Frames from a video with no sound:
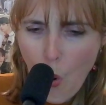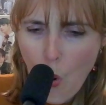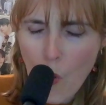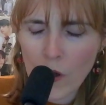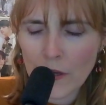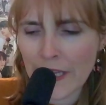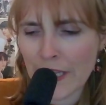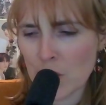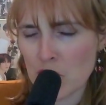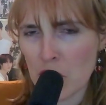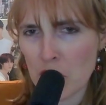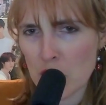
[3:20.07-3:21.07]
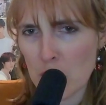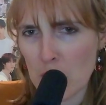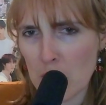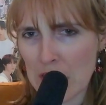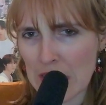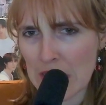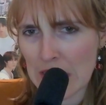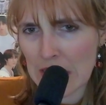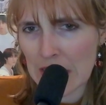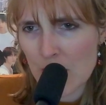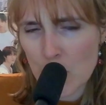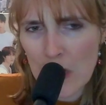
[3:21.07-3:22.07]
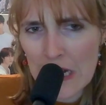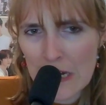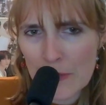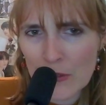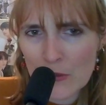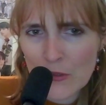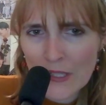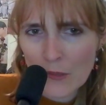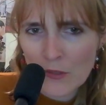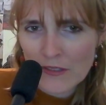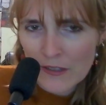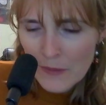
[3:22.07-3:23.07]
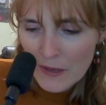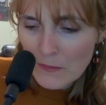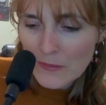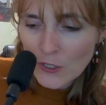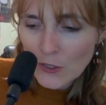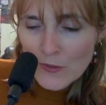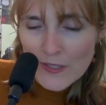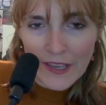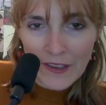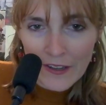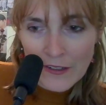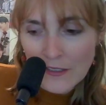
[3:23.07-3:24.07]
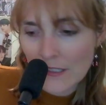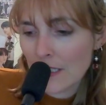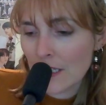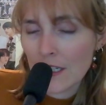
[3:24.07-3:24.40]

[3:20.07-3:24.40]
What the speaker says: Okay, Joshua. Joshua. But also, can we talk about Mingyu's hair?